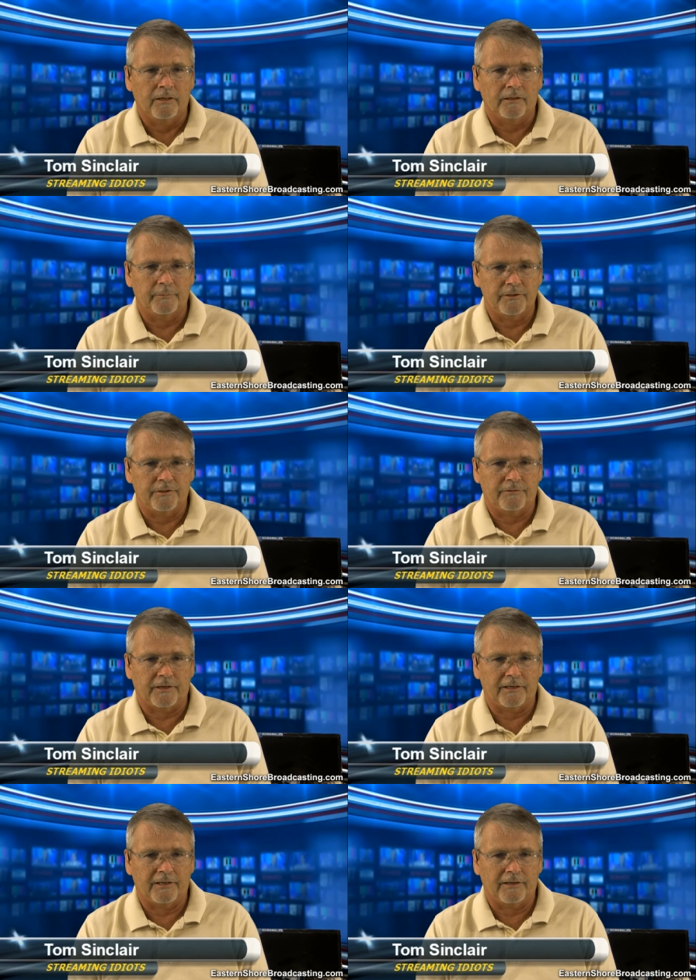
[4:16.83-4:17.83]
see if
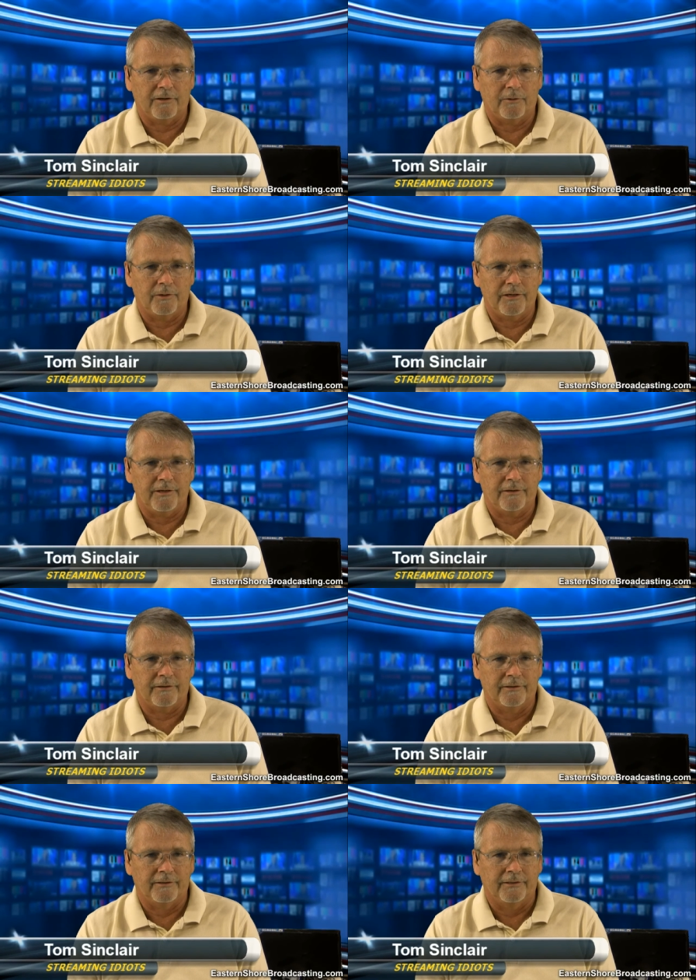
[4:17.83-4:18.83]
I can't go
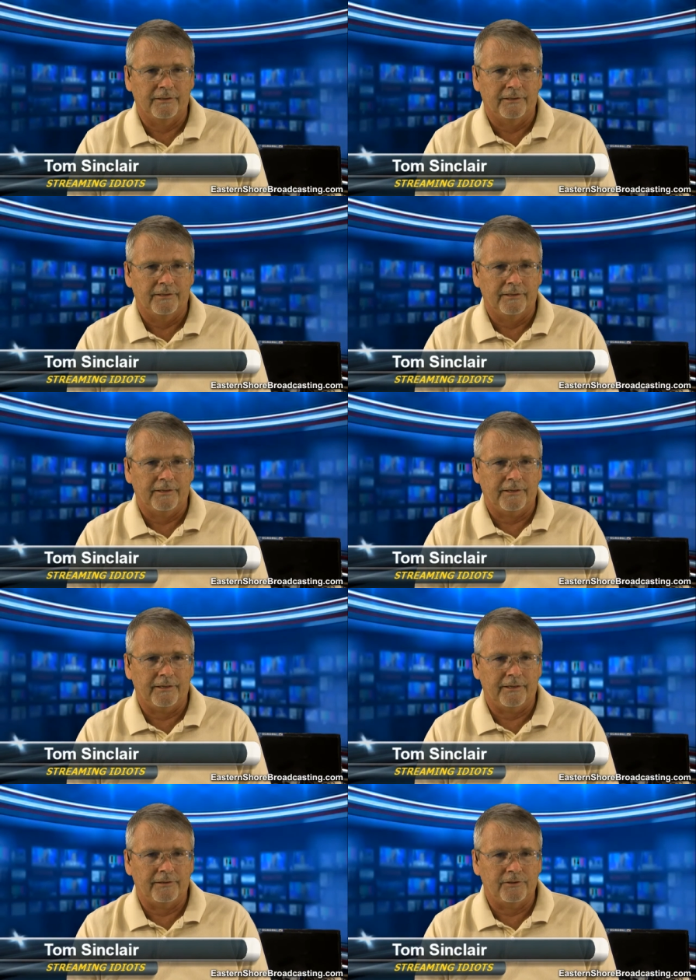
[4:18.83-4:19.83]
here
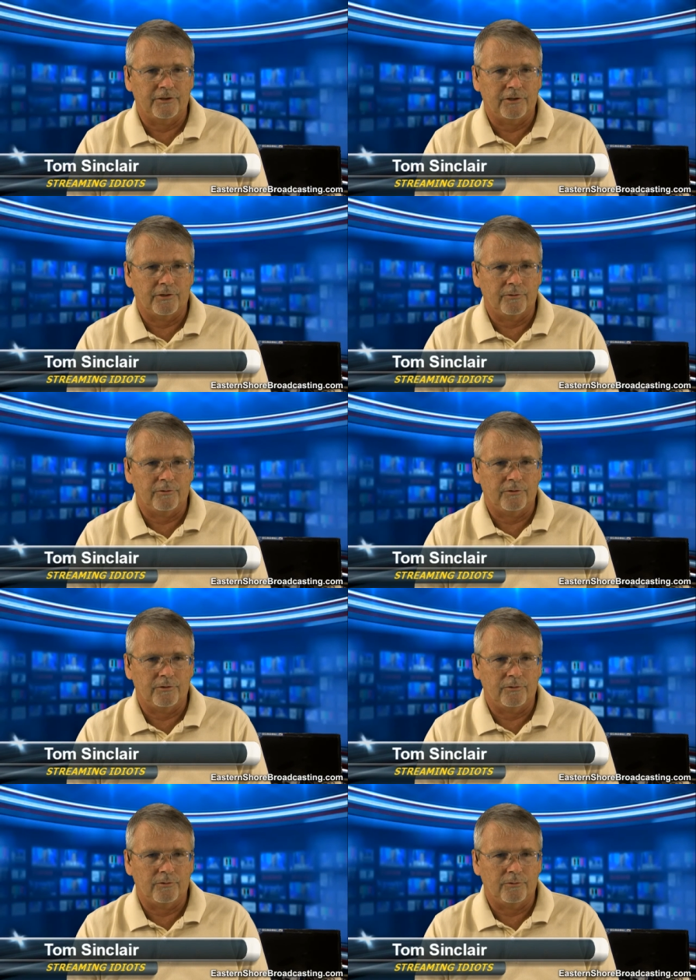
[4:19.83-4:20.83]
and show
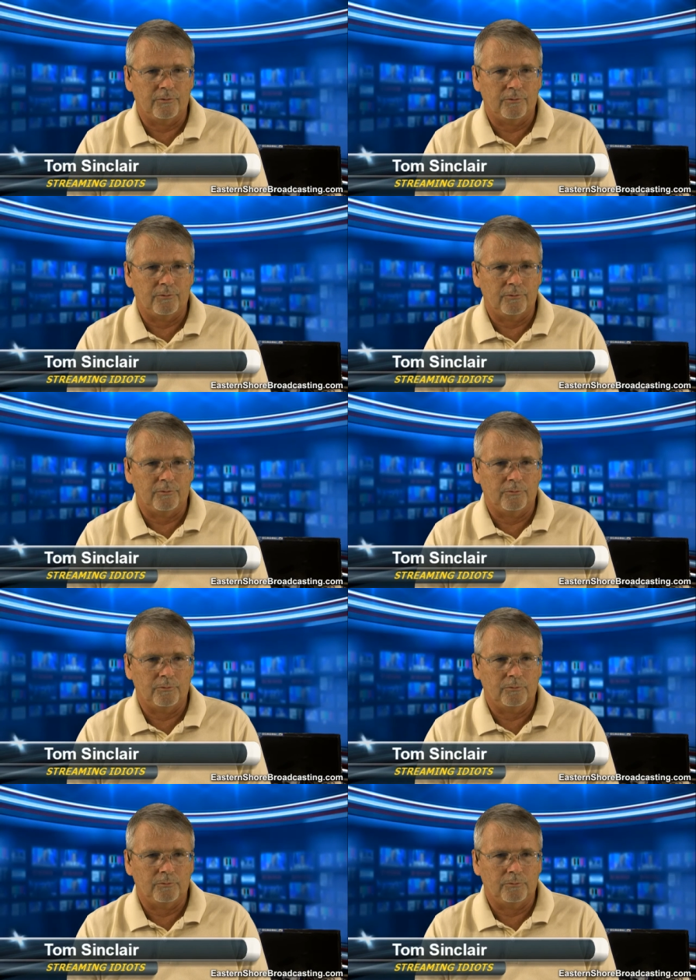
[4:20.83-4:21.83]

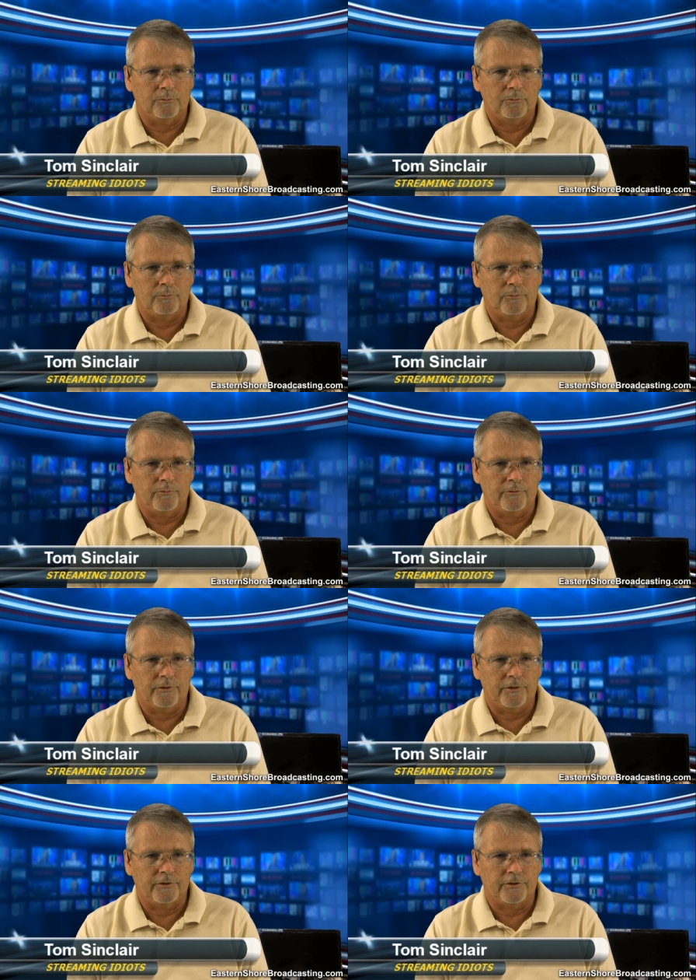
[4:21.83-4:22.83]
you
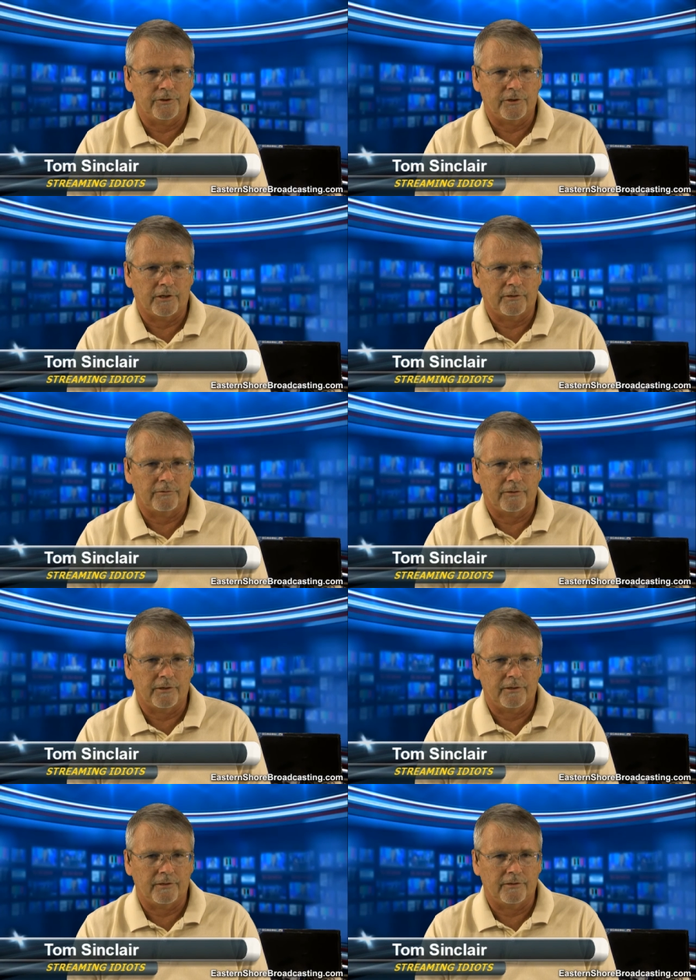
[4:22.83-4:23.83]
this shot
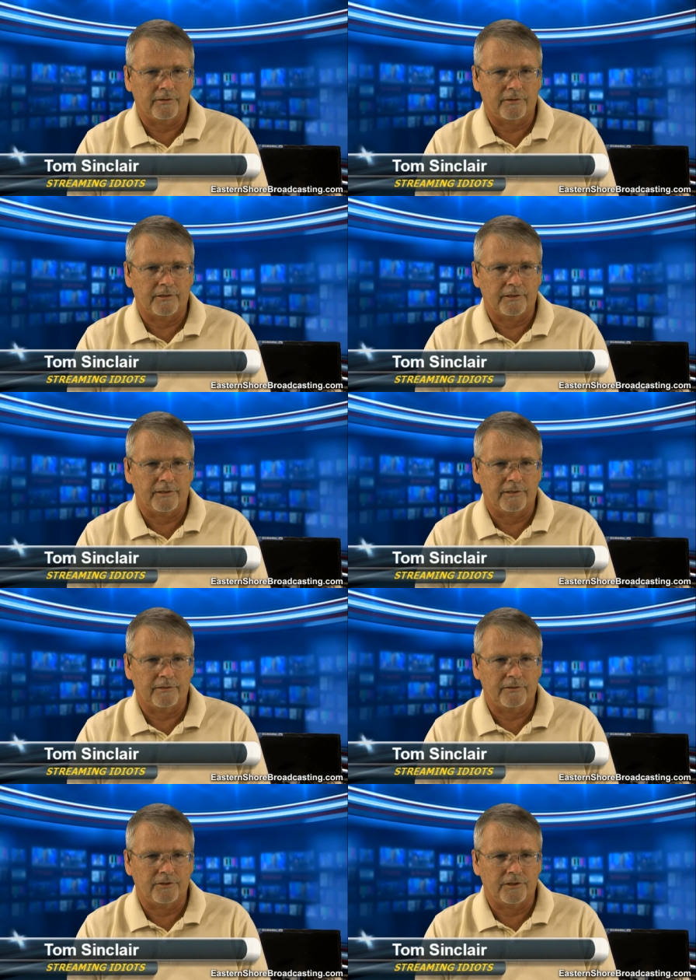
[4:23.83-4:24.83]
right here. Can I get
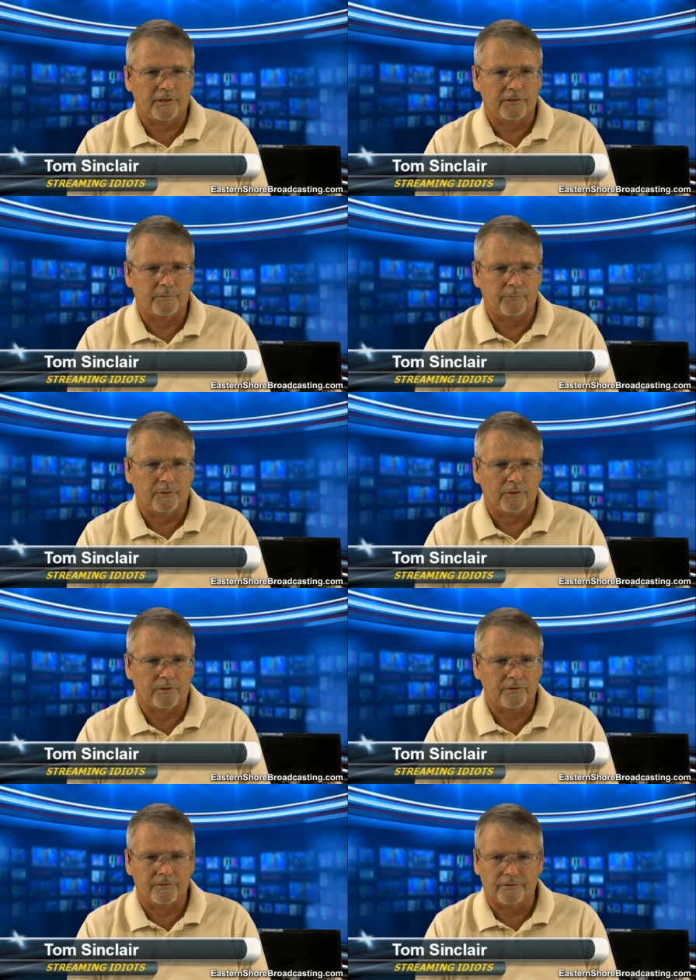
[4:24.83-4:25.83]
this shot to
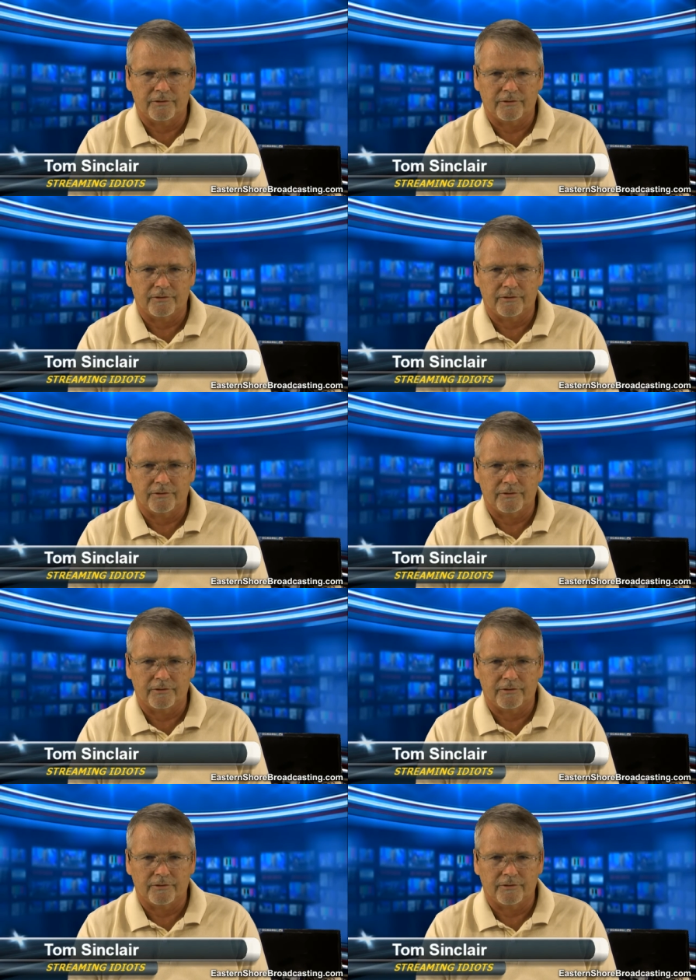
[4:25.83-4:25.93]
pause?